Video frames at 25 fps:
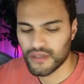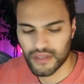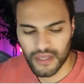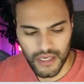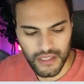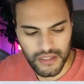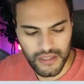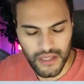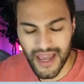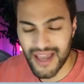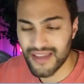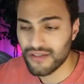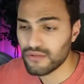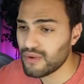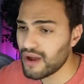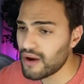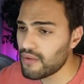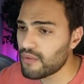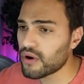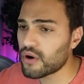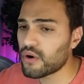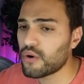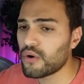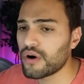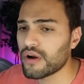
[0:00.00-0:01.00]
That, that's why
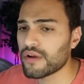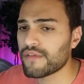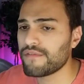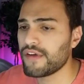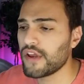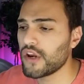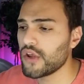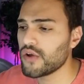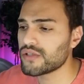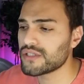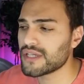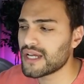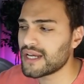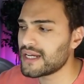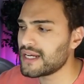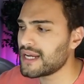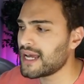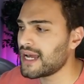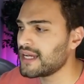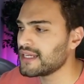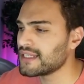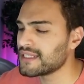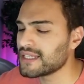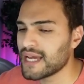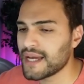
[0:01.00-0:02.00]
recording videos at
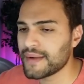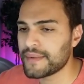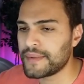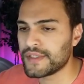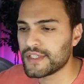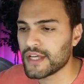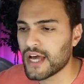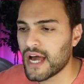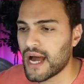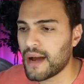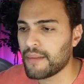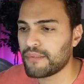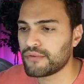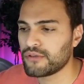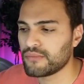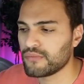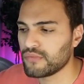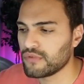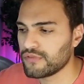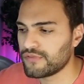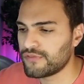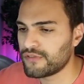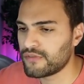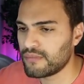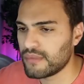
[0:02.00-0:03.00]
nighttime is
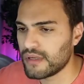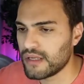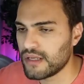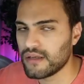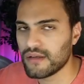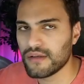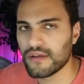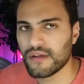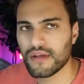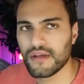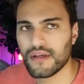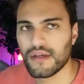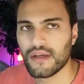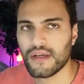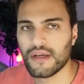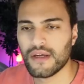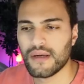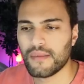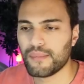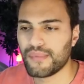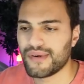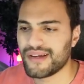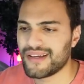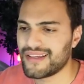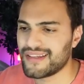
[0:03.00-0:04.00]
optimal for me.
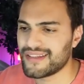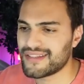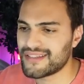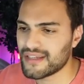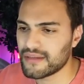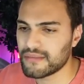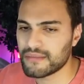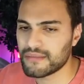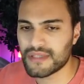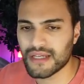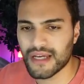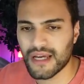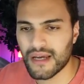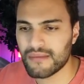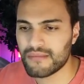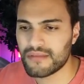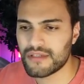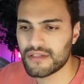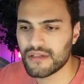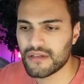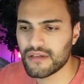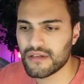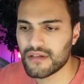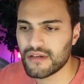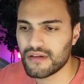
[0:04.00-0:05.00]
But sometimes,
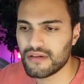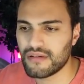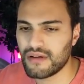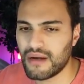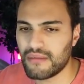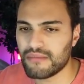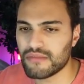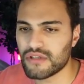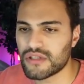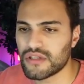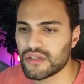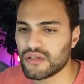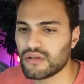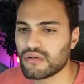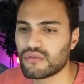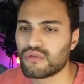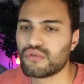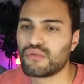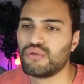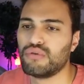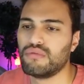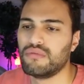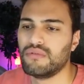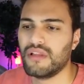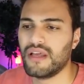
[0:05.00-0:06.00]
you know, I'm just a little
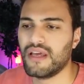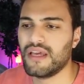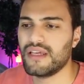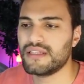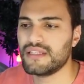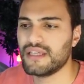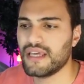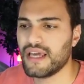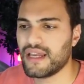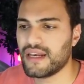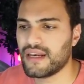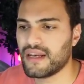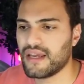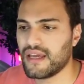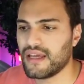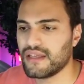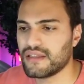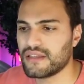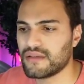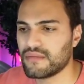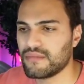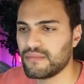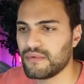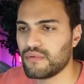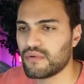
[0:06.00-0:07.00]
too lazy at night
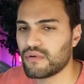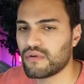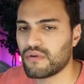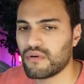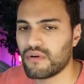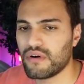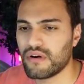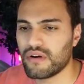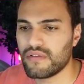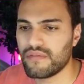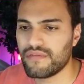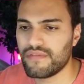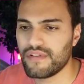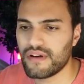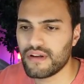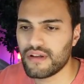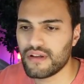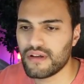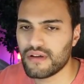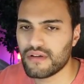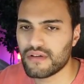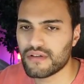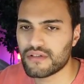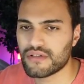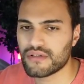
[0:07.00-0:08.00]
to be recording a
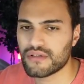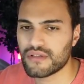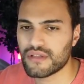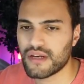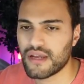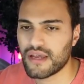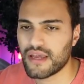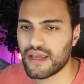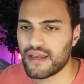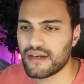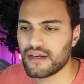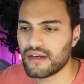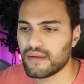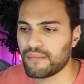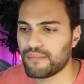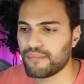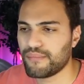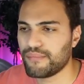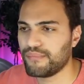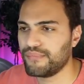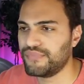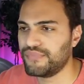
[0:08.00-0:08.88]
video, so then I end up